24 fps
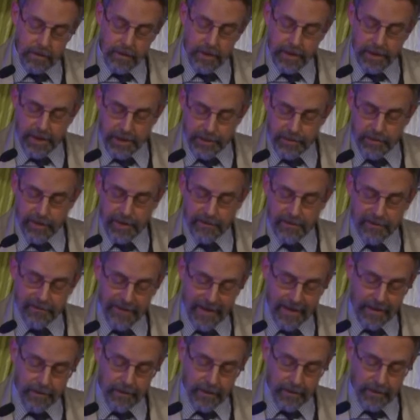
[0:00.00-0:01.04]
the history of the
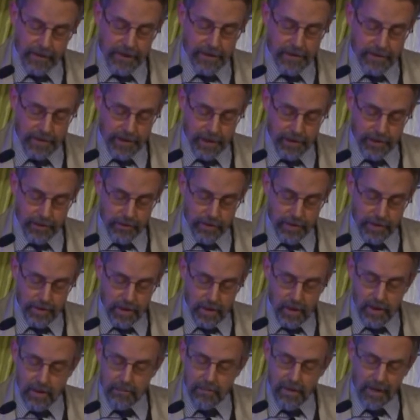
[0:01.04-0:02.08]
faith in these
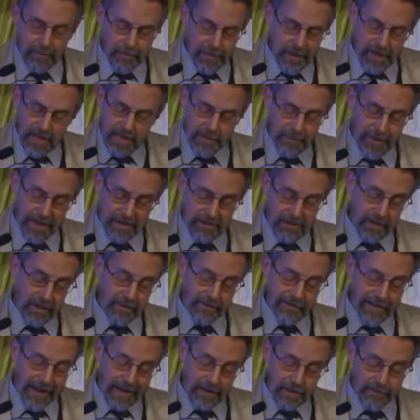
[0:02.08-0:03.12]
centuries might be expected,
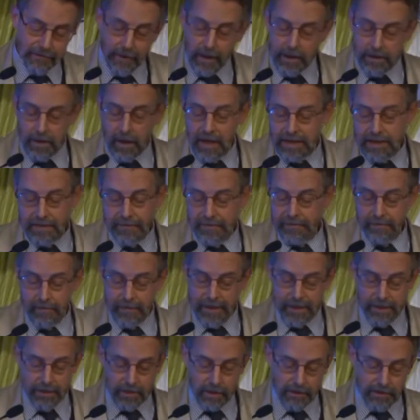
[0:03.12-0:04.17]
in fact, to find lots of
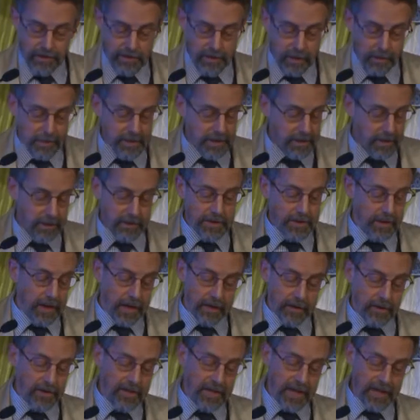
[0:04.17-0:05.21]
information on the subject in the
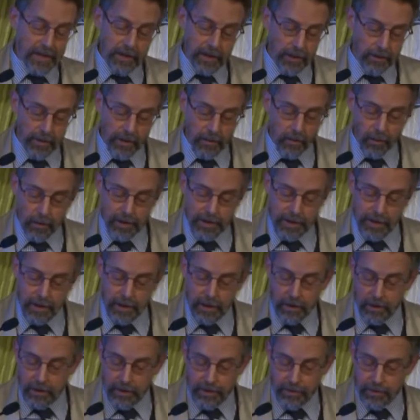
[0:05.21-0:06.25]
standard secondary works in
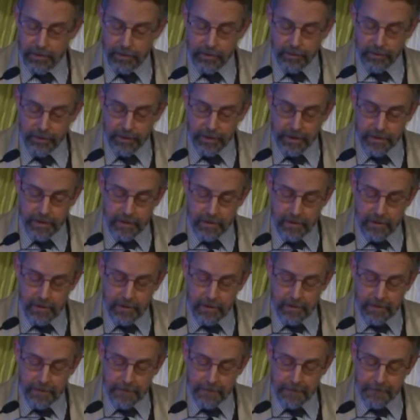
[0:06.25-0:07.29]
English on the Buyids.
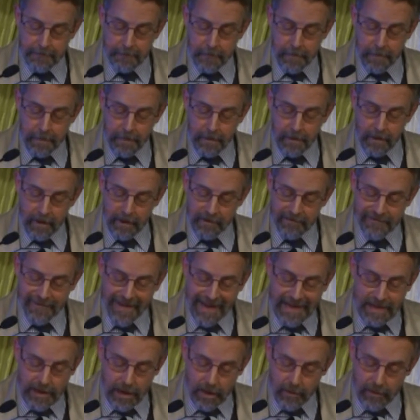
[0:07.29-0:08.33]
In
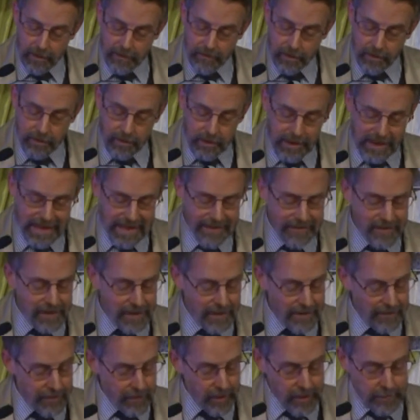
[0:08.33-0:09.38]
fact, however, even
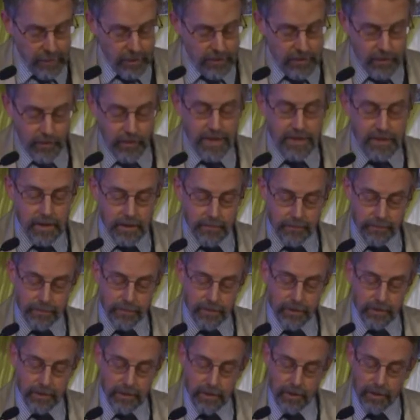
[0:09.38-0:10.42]
in the very most recent
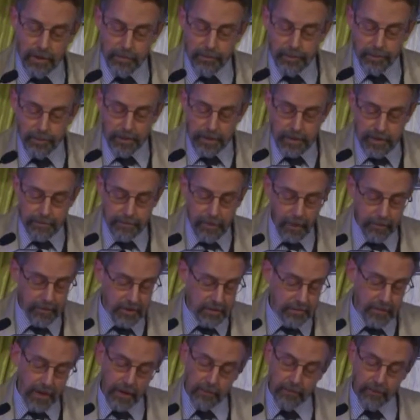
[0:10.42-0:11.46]
book on the Buyids
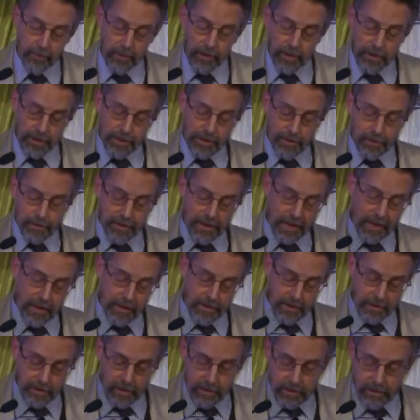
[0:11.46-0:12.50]
published by Brill in
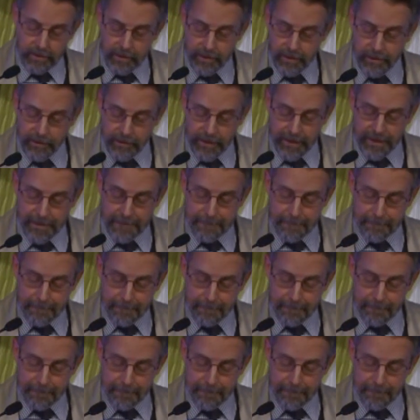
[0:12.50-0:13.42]
2003,